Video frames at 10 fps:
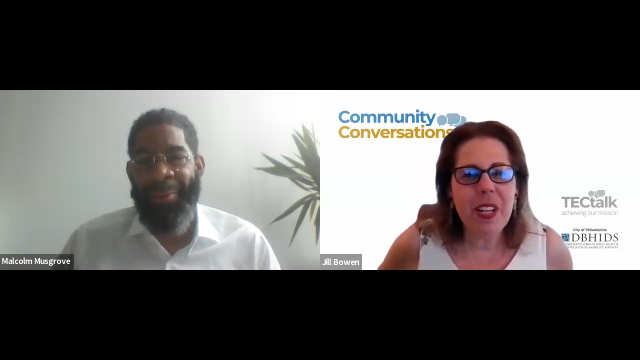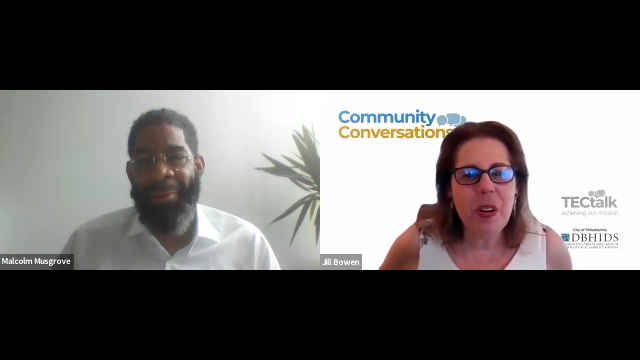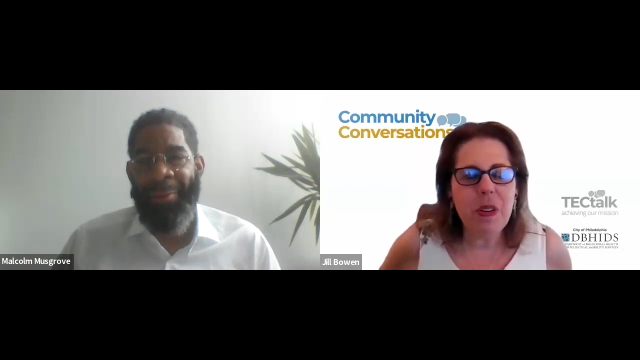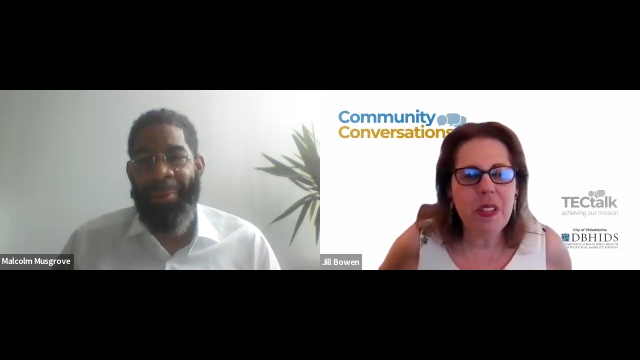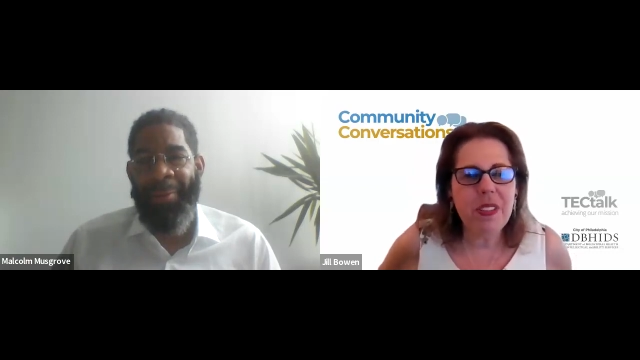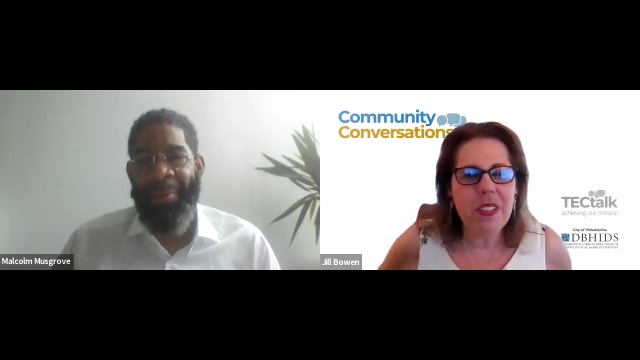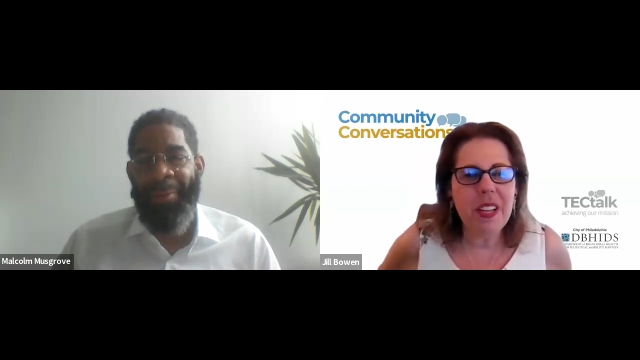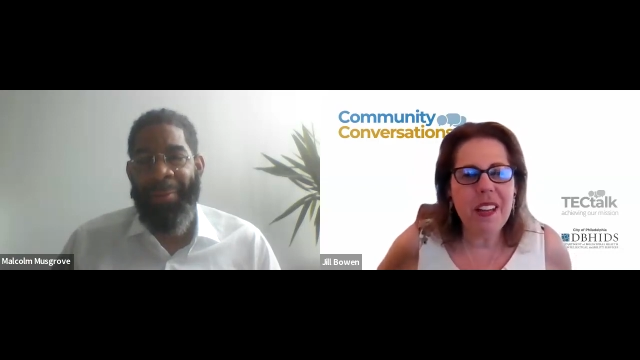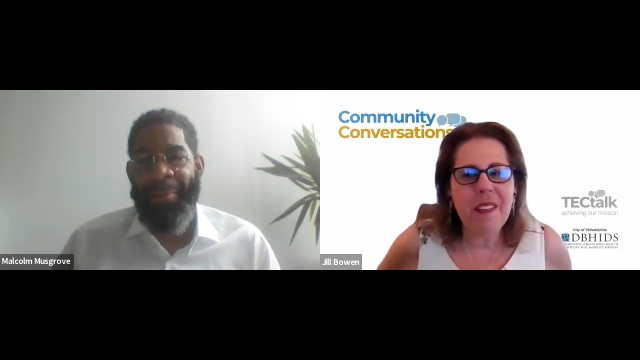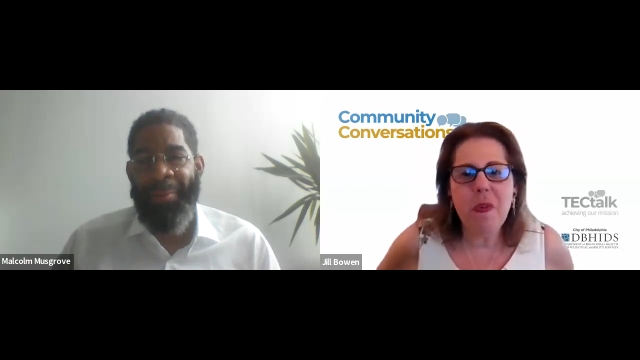Speaker 1: you know d-
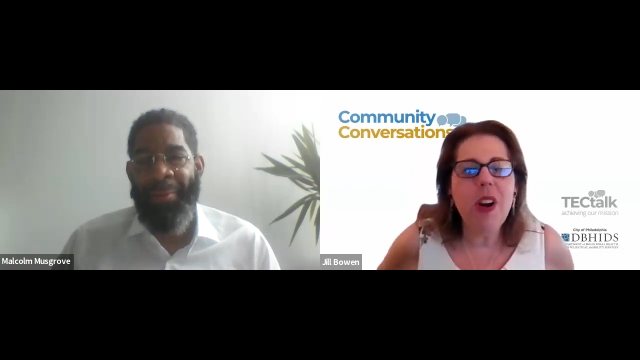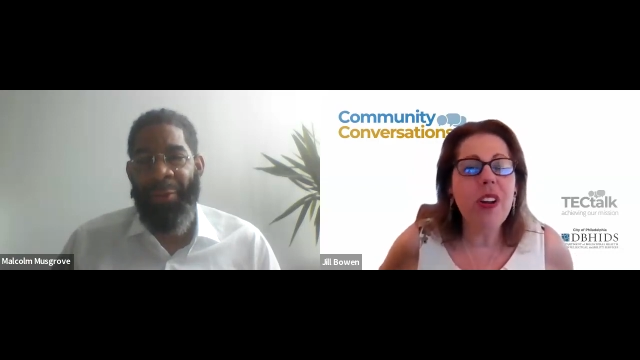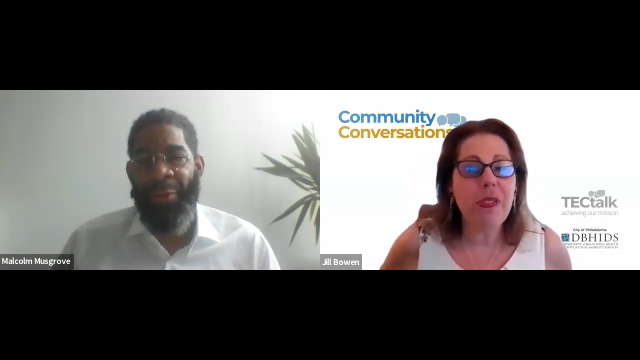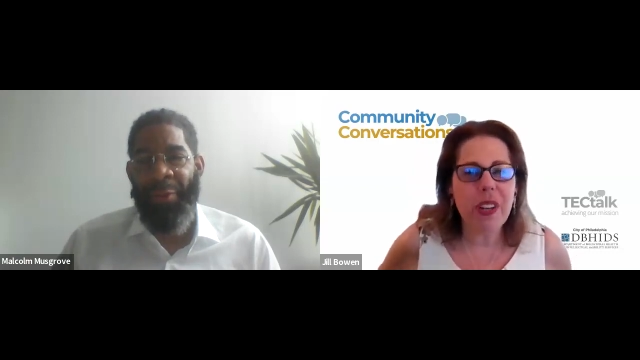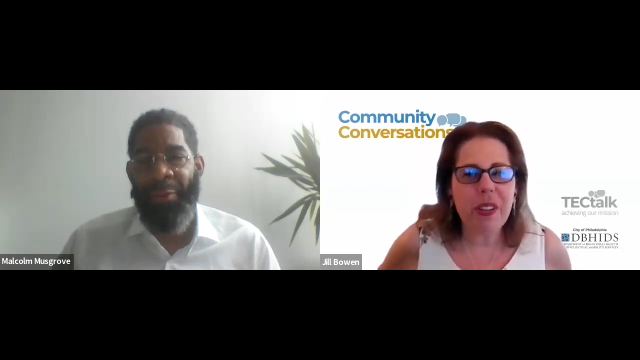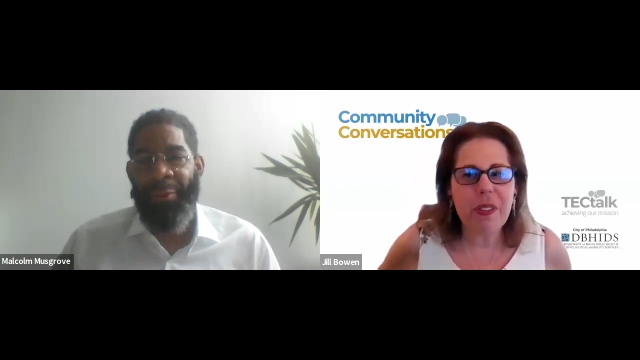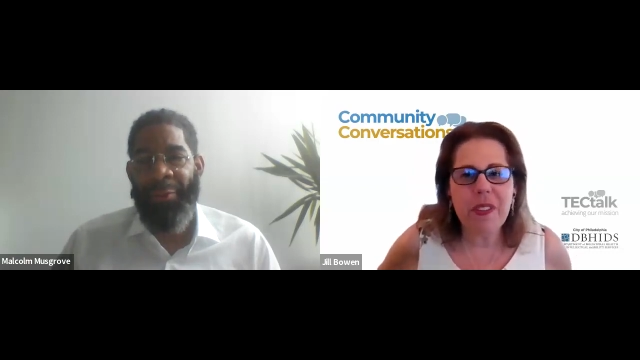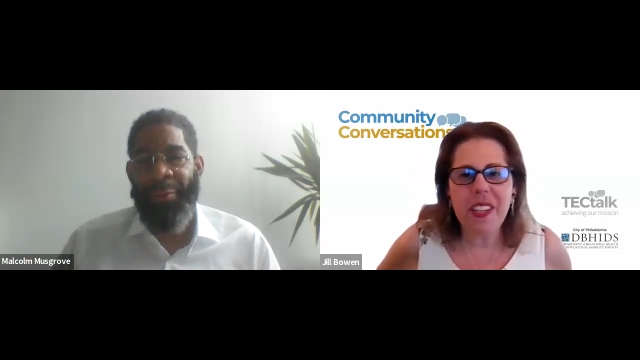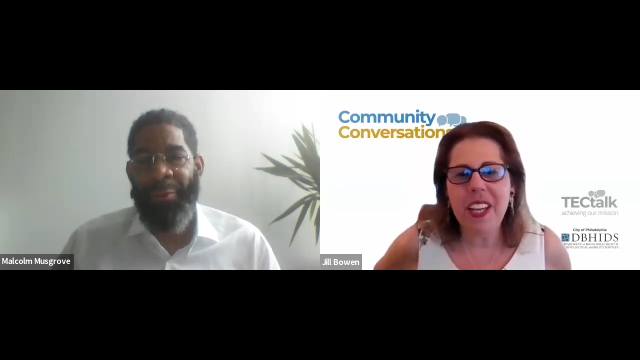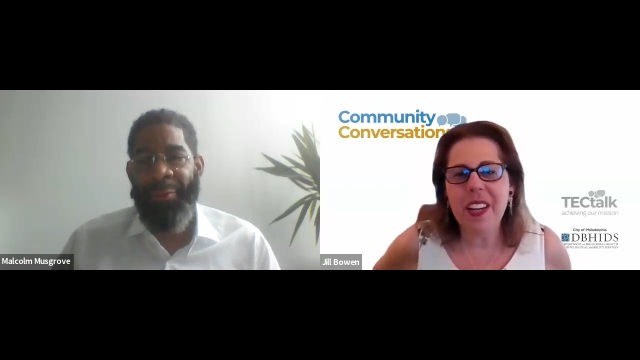walk through
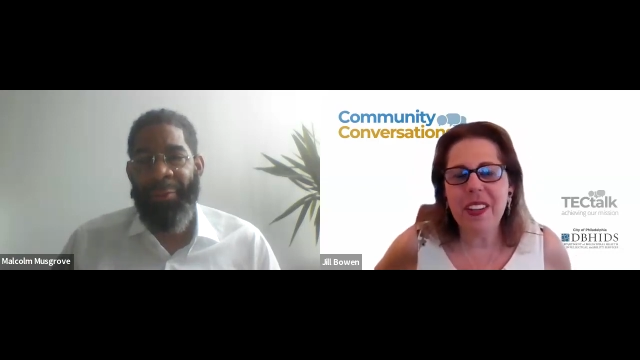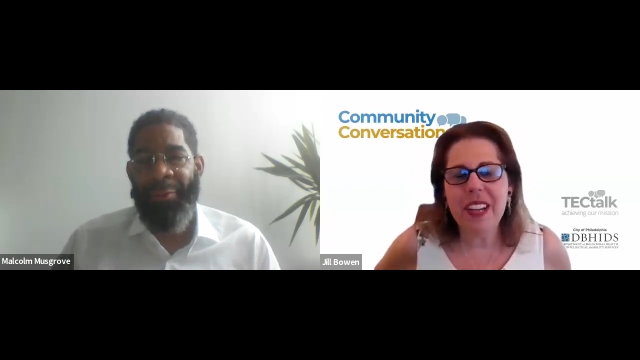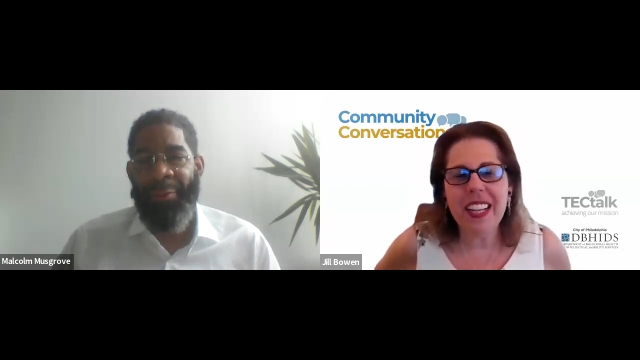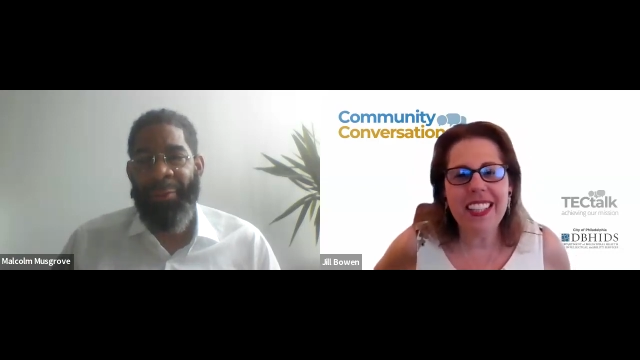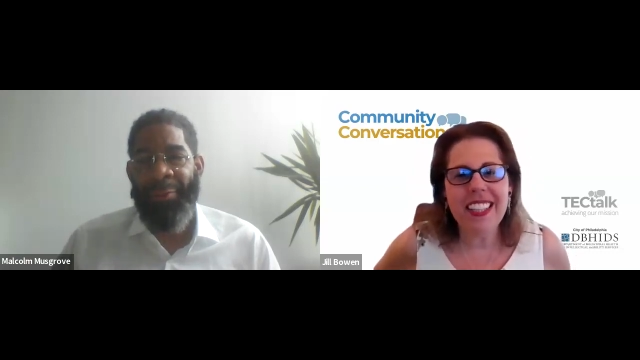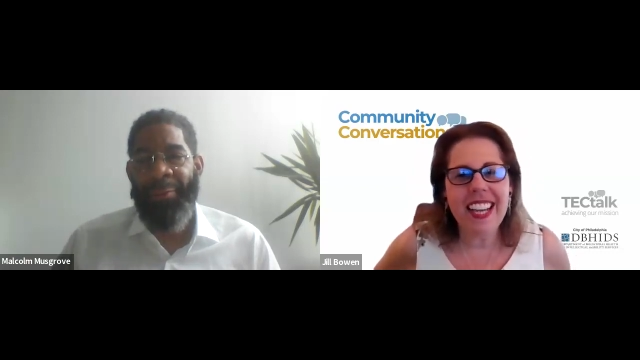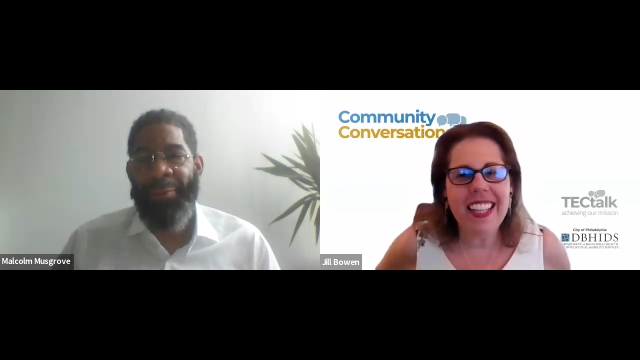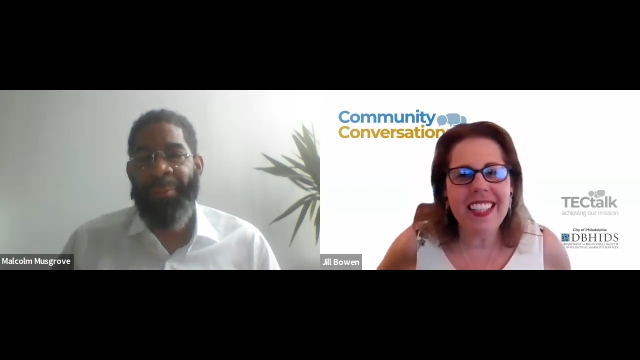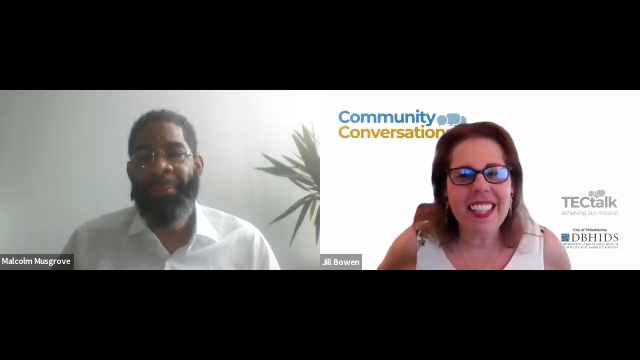with you and and